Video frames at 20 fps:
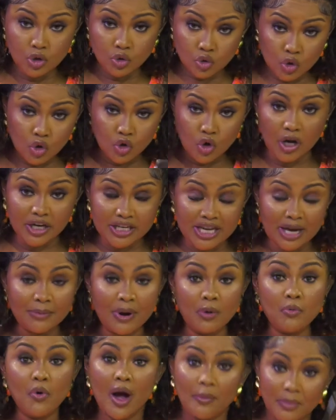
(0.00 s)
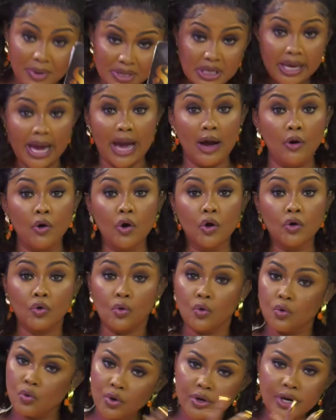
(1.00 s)
Two, no, dear man, what bed can
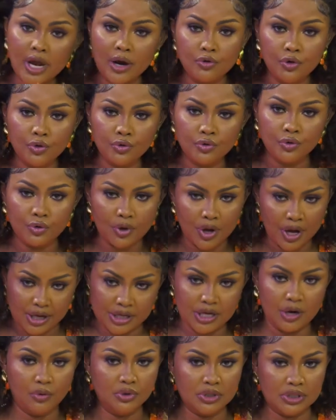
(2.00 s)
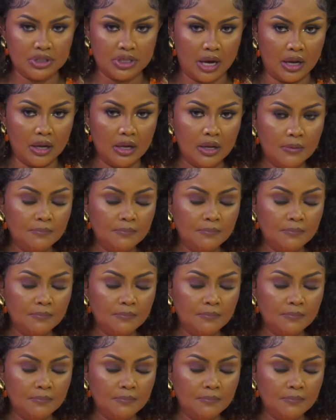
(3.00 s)
honor, one a rono, a your dear.